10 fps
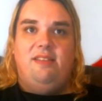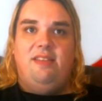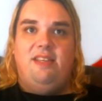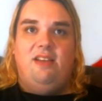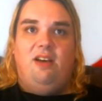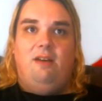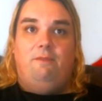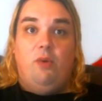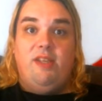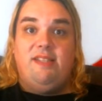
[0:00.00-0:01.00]
The uh,
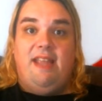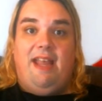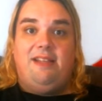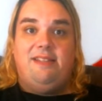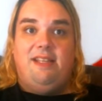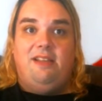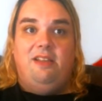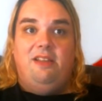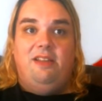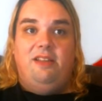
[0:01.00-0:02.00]
voice acting
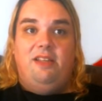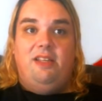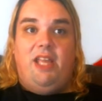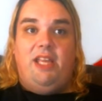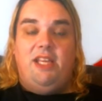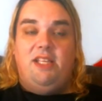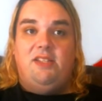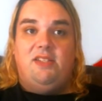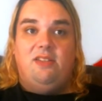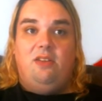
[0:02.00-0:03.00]

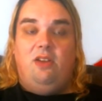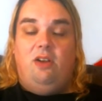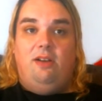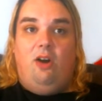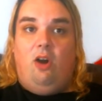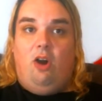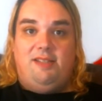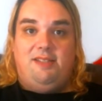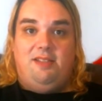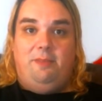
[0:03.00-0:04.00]
is
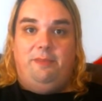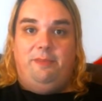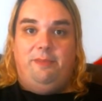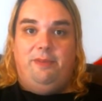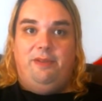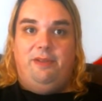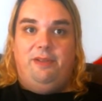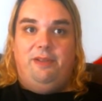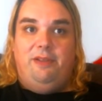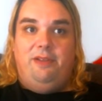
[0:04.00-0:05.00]
awesome.
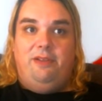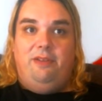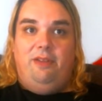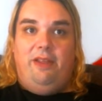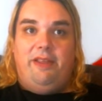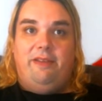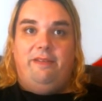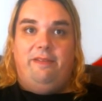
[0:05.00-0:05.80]
Like